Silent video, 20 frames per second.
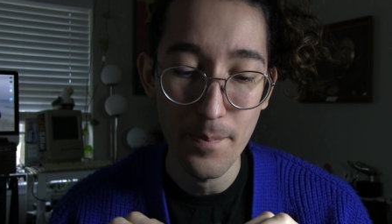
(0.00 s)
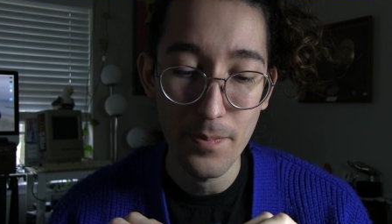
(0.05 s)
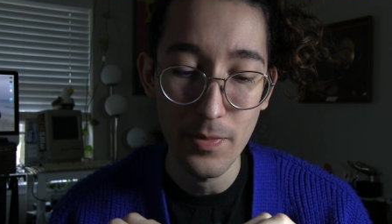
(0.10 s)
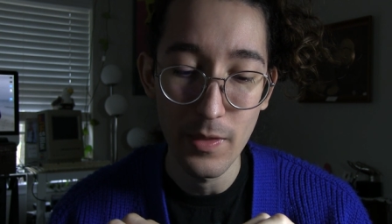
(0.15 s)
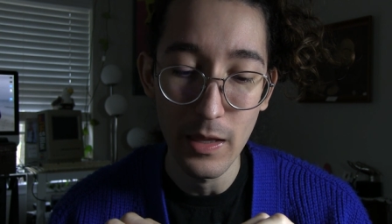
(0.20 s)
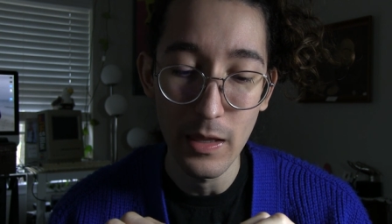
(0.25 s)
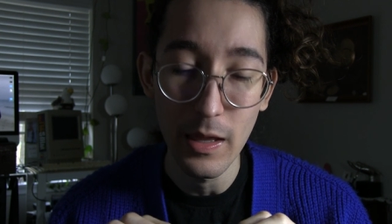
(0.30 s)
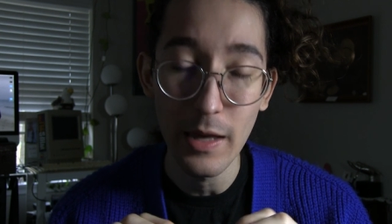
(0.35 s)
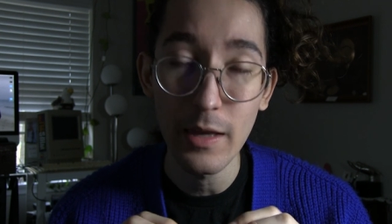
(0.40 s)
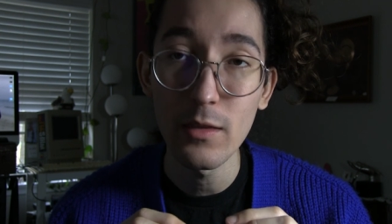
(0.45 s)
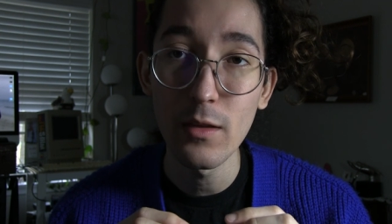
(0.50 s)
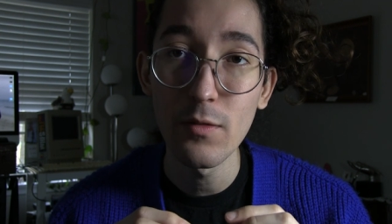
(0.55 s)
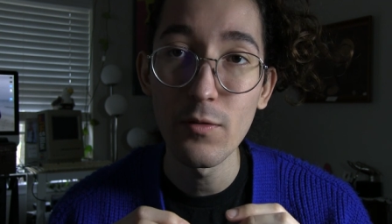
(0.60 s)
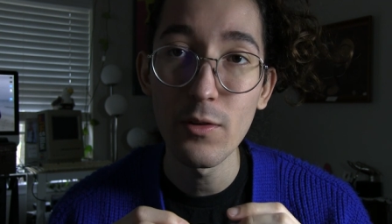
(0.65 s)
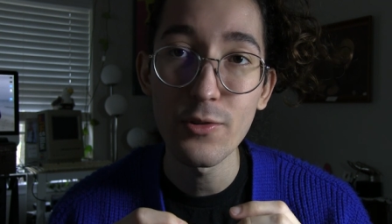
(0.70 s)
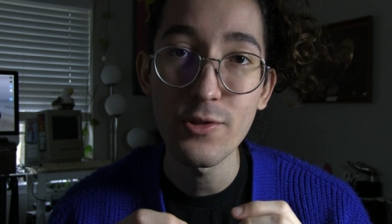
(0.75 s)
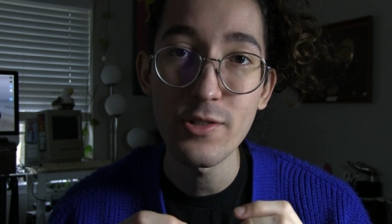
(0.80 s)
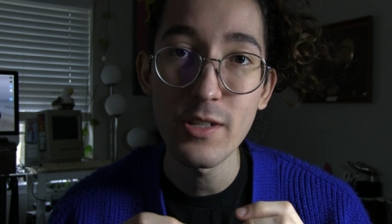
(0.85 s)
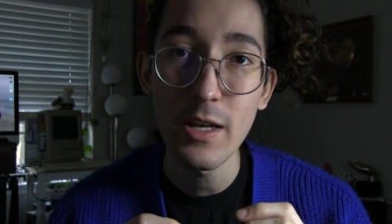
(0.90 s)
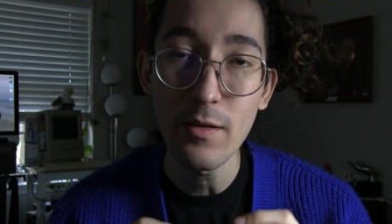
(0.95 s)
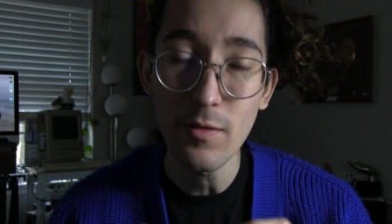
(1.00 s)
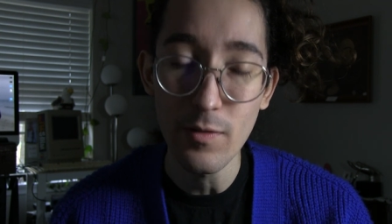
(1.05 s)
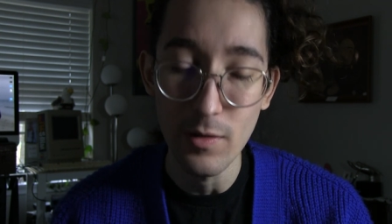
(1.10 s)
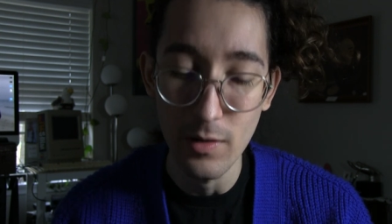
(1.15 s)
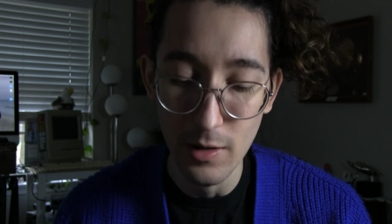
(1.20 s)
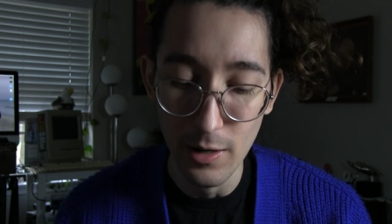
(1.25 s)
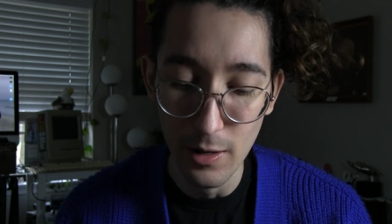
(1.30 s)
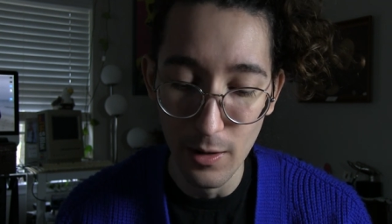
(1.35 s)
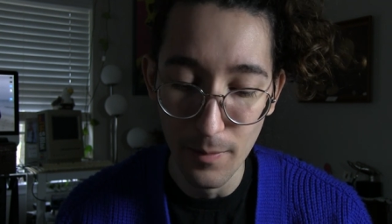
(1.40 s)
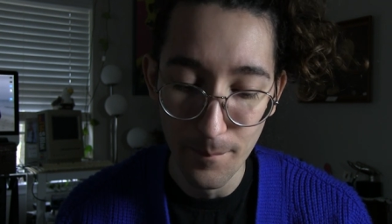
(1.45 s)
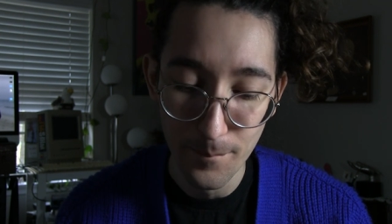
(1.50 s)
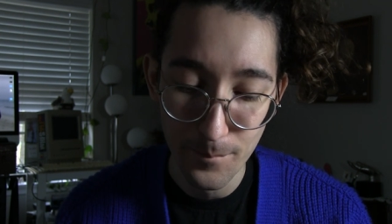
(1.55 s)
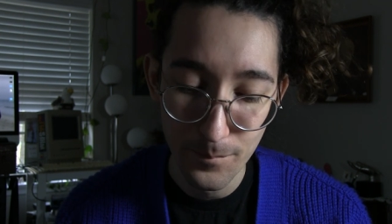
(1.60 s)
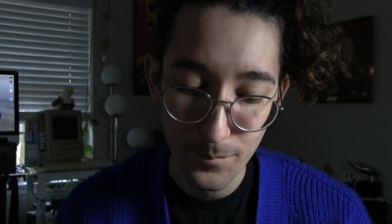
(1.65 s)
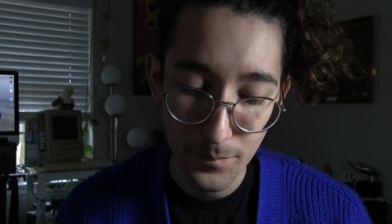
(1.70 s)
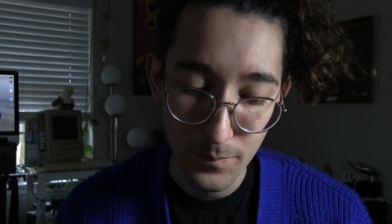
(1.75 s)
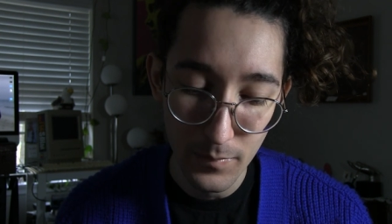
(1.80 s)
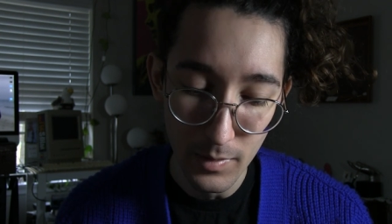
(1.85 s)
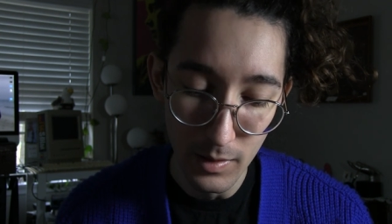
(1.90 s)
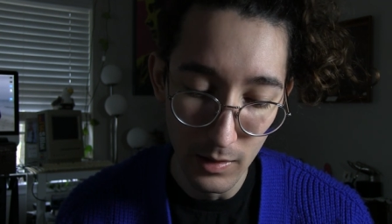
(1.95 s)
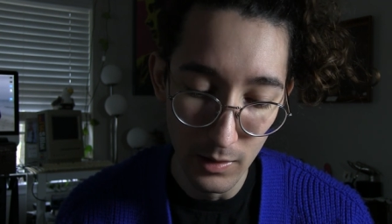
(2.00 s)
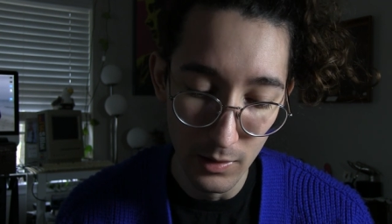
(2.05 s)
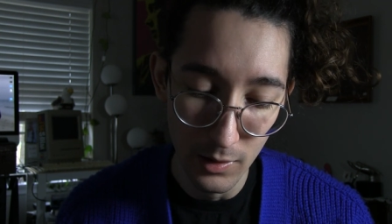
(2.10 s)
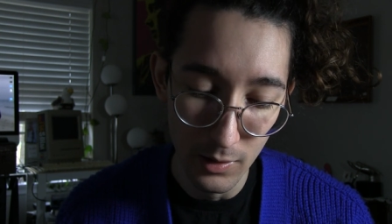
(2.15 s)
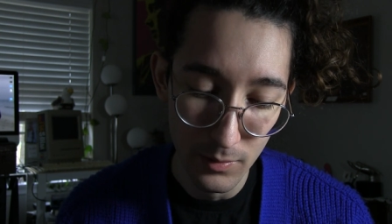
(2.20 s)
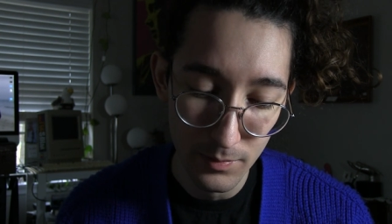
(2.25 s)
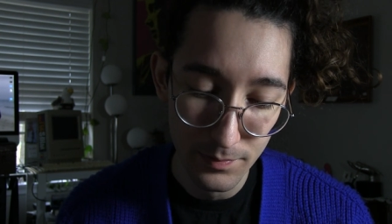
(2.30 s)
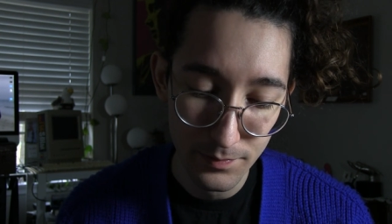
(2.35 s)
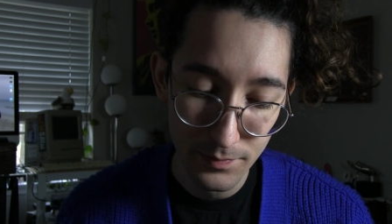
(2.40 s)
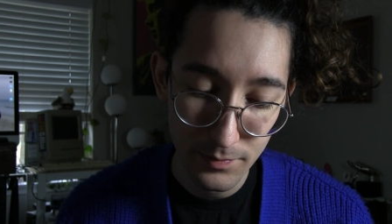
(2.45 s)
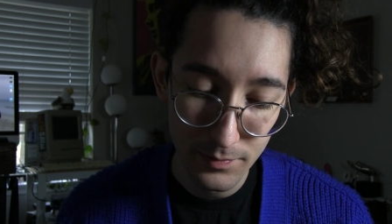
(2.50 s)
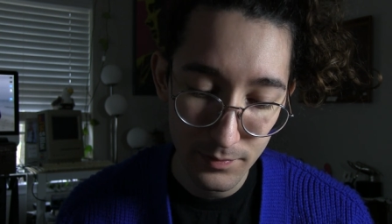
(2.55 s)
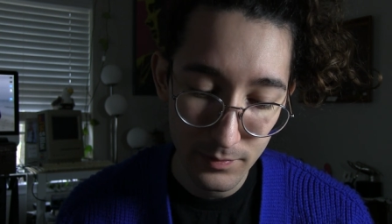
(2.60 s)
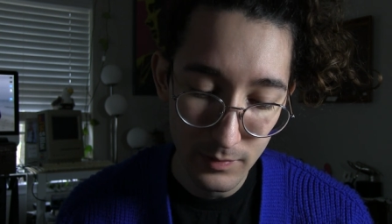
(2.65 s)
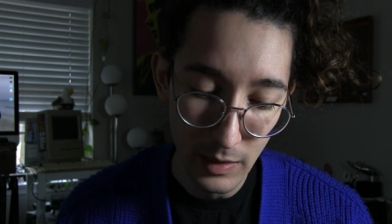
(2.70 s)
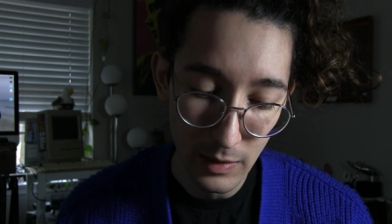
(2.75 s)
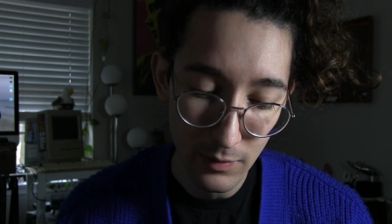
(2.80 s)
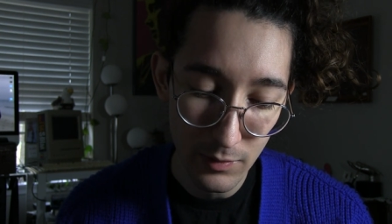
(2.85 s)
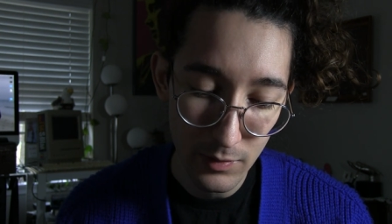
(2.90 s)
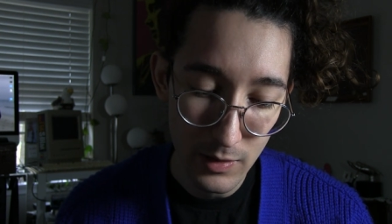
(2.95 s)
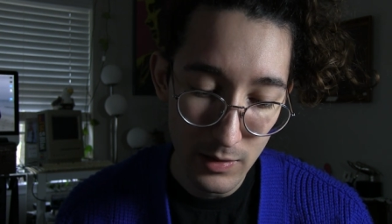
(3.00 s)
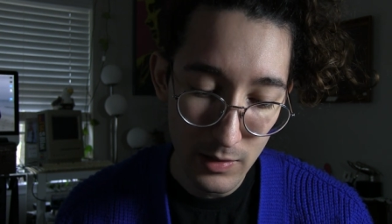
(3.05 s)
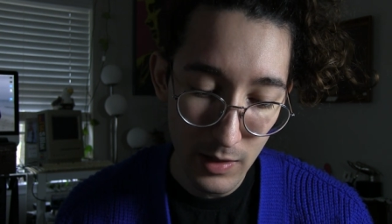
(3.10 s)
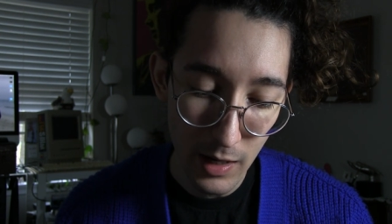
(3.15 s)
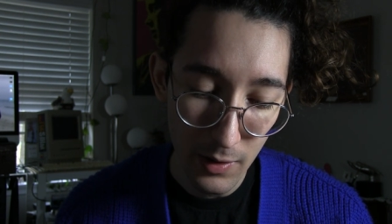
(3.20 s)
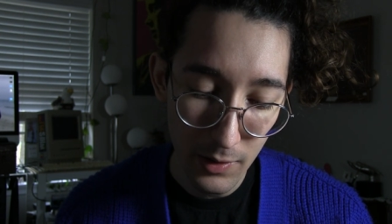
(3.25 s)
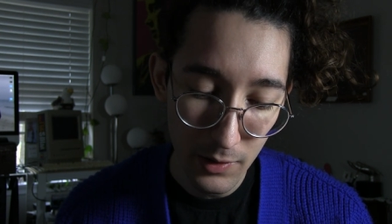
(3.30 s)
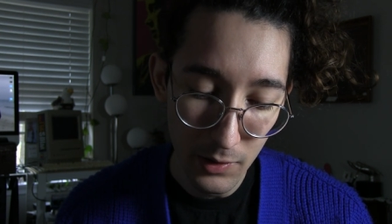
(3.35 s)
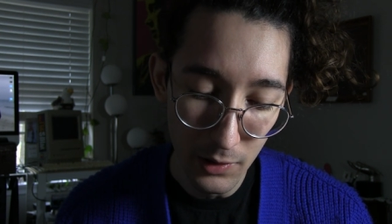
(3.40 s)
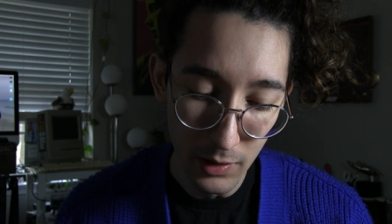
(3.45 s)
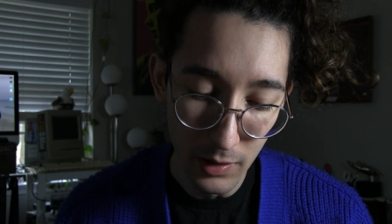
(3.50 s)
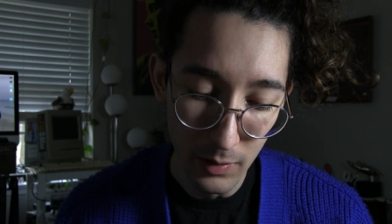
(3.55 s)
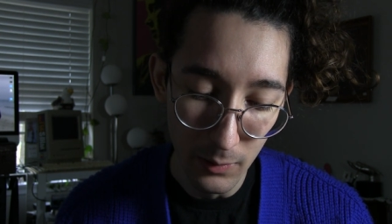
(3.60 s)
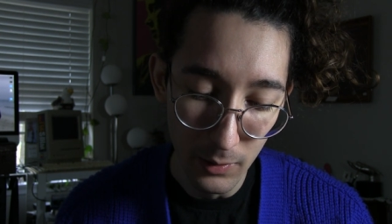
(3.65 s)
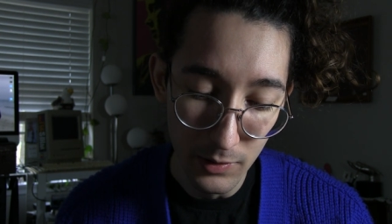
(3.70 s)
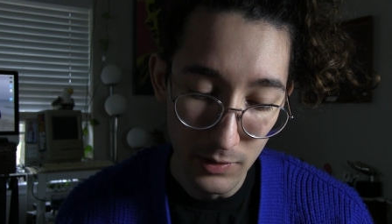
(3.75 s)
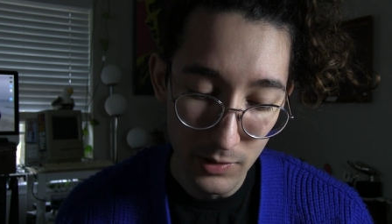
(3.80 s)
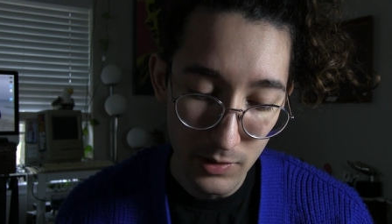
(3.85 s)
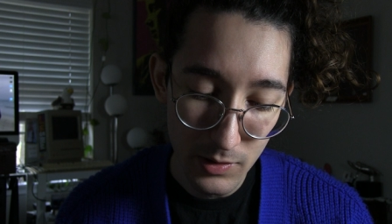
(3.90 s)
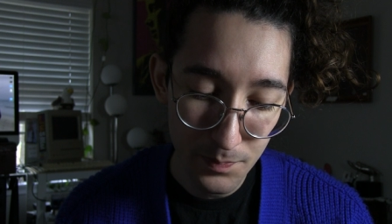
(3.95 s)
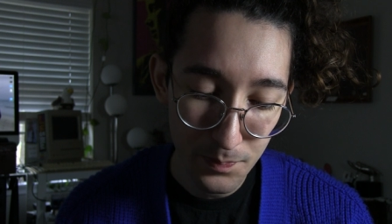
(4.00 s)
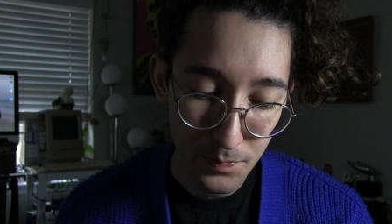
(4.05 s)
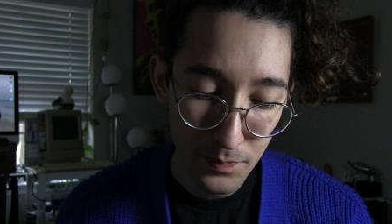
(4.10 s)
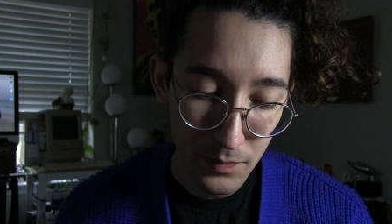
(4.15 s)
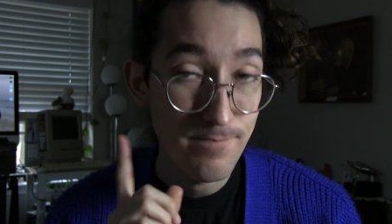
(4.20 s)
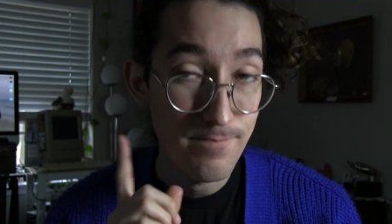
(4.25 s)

They like they feel safe in there, you know? Even the scary looking ones.